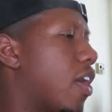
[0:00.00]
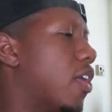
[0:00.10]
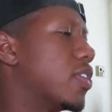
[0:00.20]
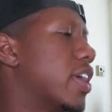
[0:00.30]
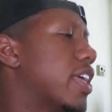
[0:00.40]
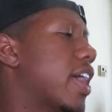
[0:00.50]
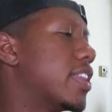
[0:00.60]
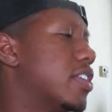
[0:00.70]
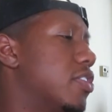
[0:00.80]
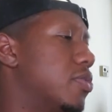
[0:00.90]
Oh, they
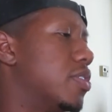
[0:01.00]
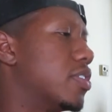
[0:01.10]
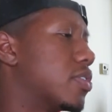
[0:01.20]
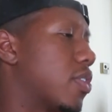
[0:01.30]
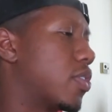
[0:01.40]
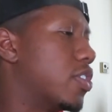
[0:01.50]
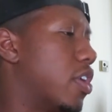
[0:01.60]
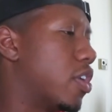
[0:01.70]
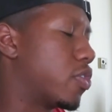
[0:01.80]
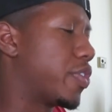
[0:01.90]
had to do this on a
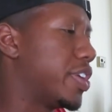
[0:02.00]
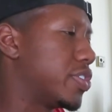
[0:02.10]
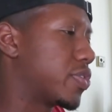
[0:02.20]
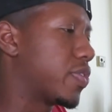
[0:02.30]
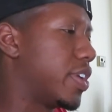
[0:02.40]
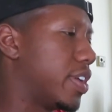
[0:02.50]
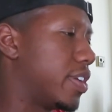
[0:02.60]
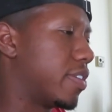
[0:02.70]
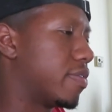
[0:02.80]
green screen.